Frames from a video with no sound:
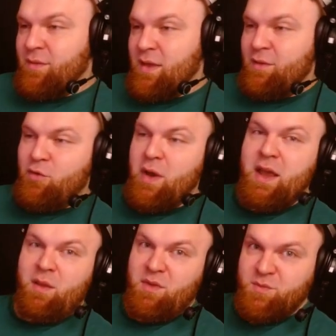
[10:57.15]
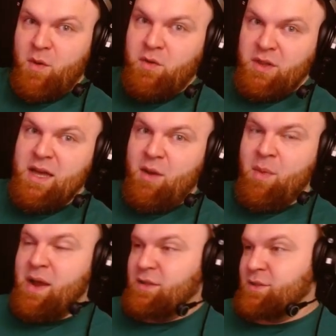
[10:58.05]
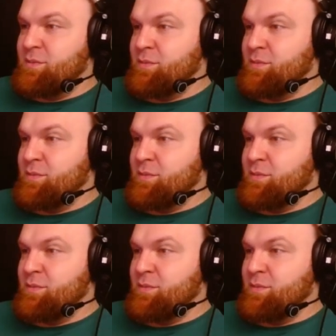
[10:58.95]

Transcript: if your enemy spawned a lot of mines.